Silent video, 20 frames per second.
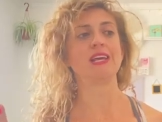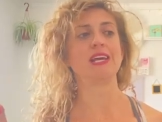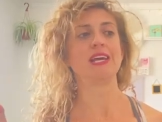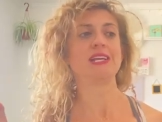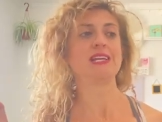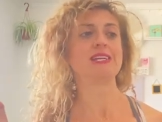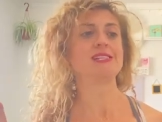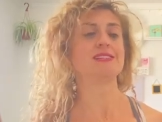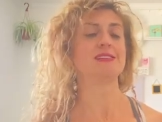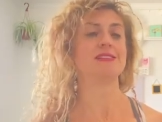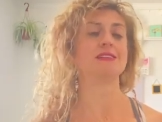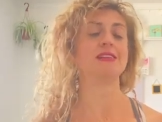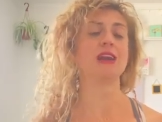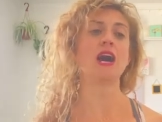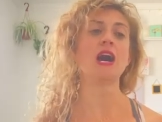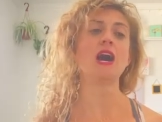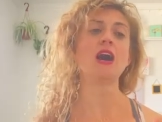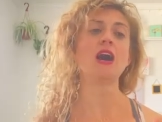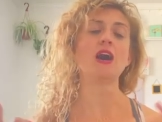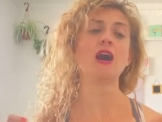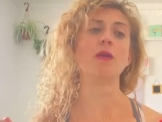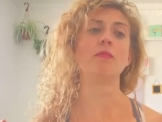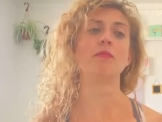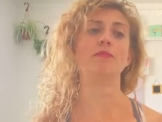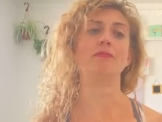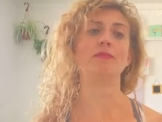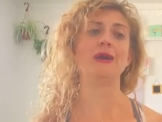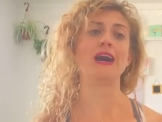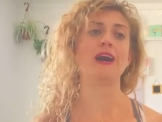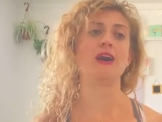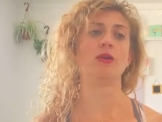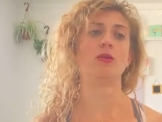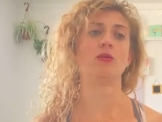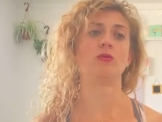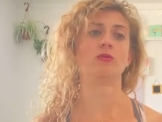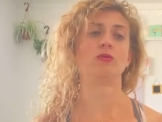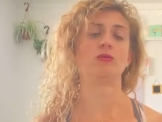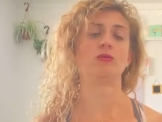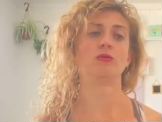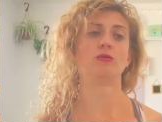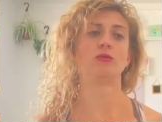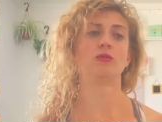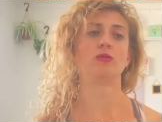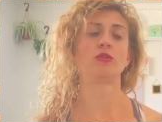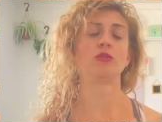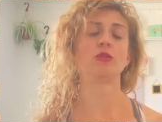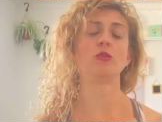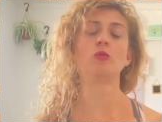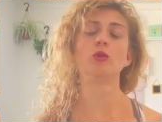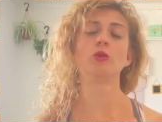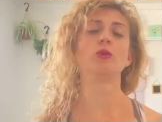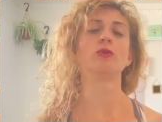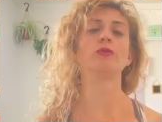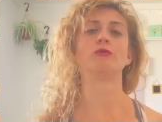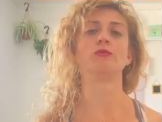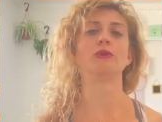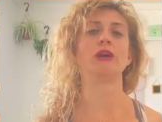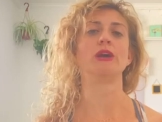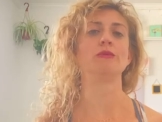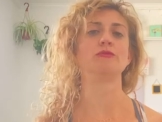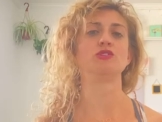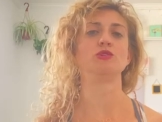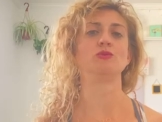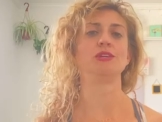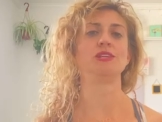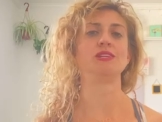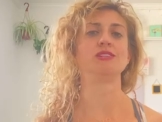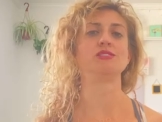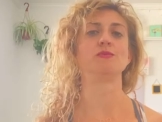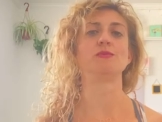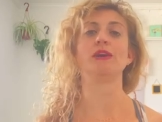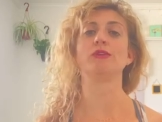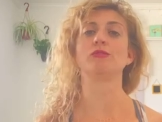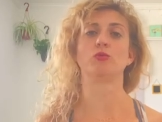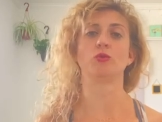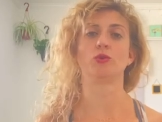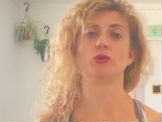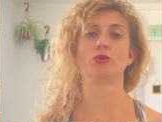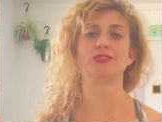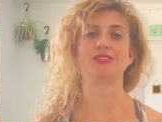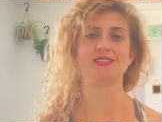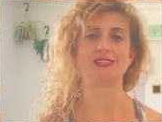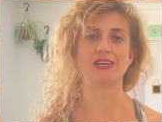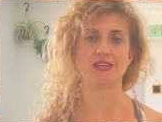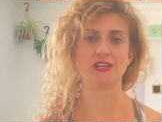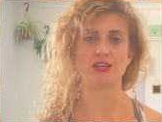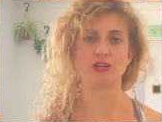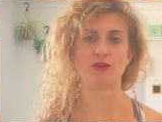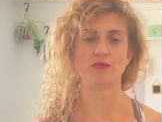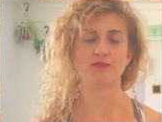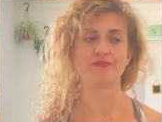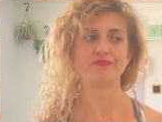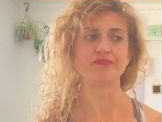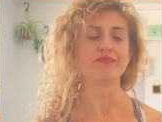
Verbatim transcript: it is not about the world around you. It is about the world inside of you.